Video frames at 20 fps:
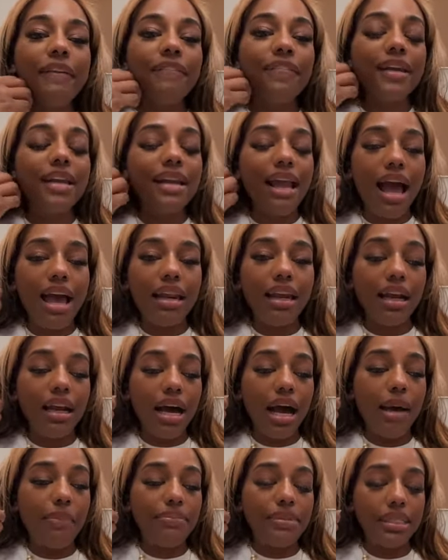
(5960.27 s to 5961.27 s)
With the Nine
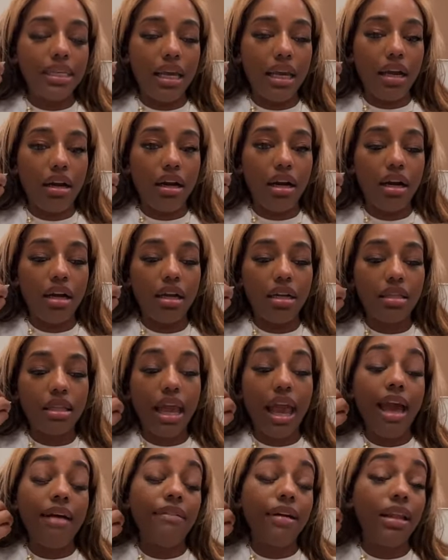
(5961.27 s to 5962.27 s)
of Cups here,
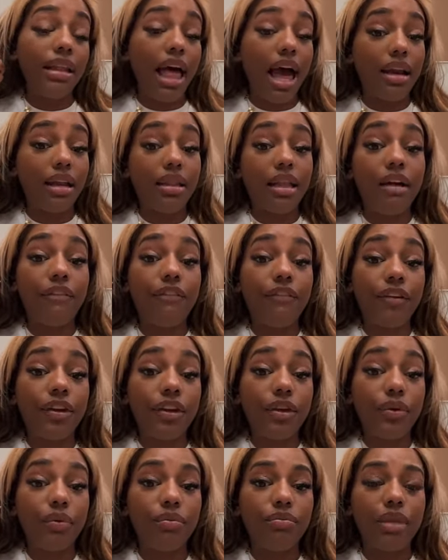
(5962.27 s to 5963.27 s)
they have a lot of love
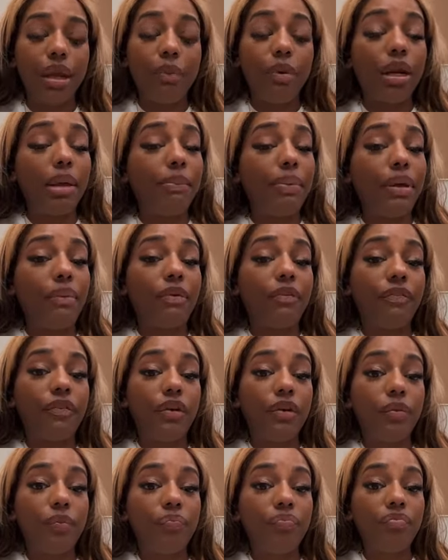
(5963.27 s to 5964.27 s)
for you. They want to be
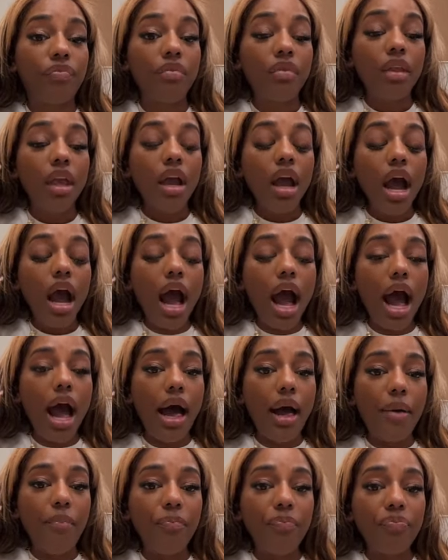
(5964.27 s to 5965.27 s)
with you.
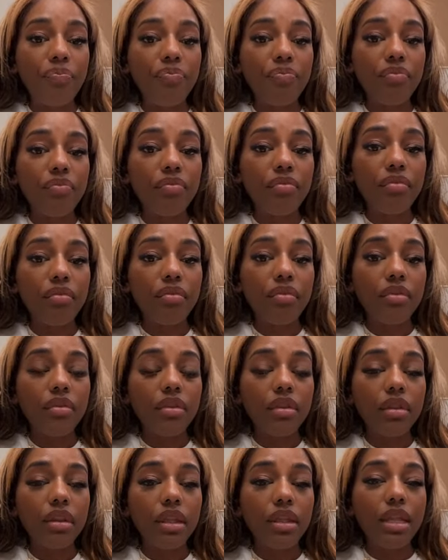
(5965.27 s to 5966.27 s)

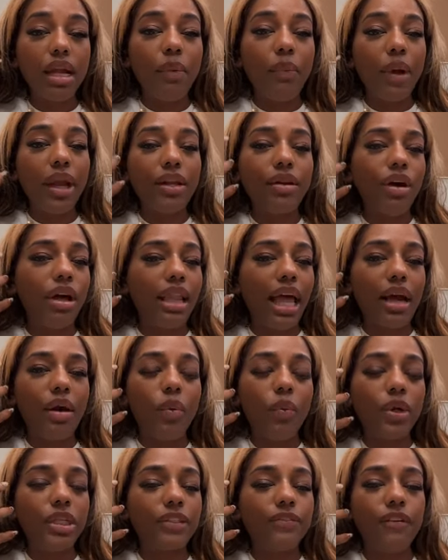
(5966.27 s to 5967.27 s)
They're waiting on
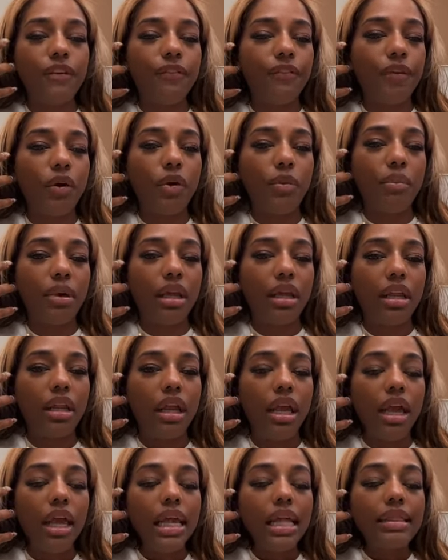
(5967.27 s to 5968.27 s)
like a wish
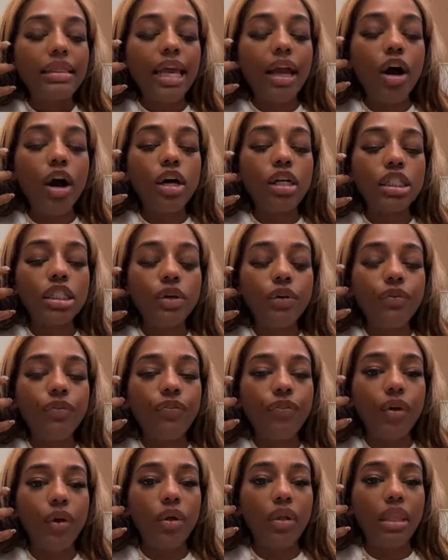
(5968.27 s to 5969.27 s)
fulfillment. They
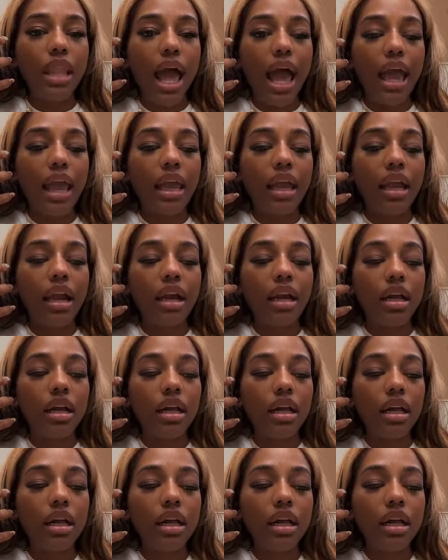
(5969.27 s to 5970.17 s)
also feel like